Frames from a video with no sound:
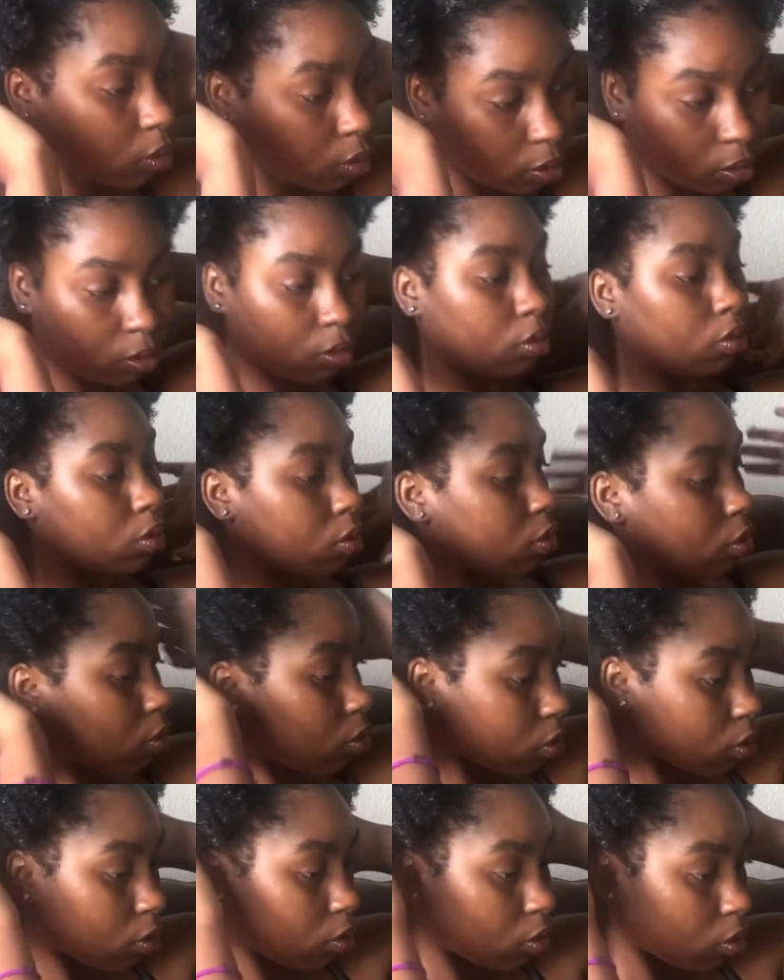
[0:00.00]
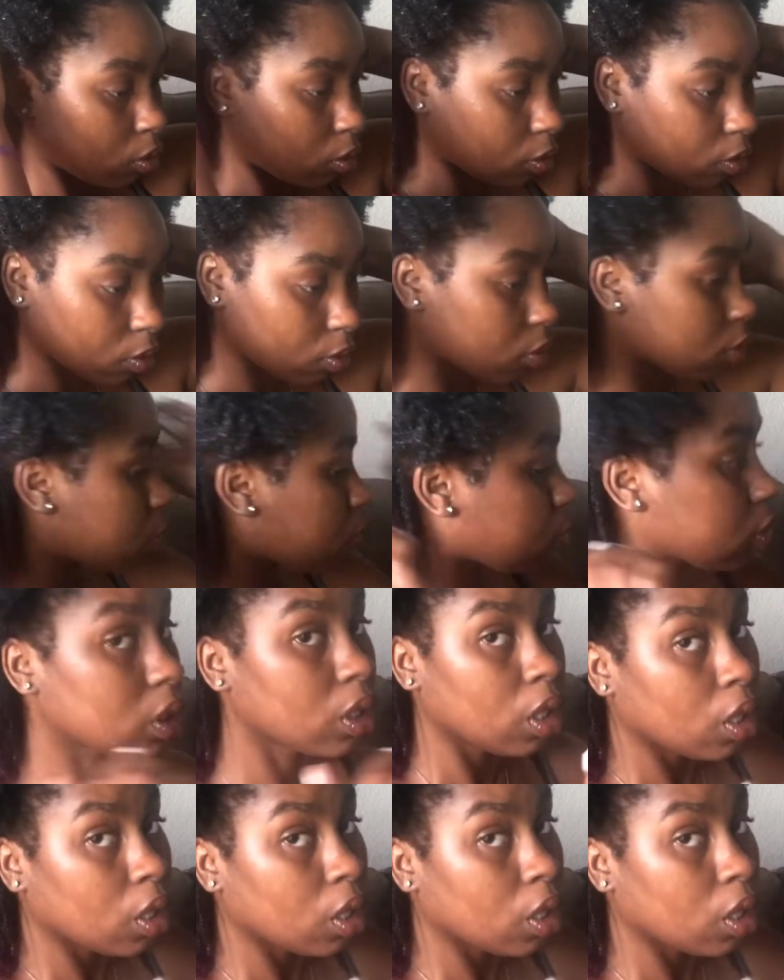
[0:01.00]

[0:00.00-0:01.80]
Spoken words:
And most likely a lot more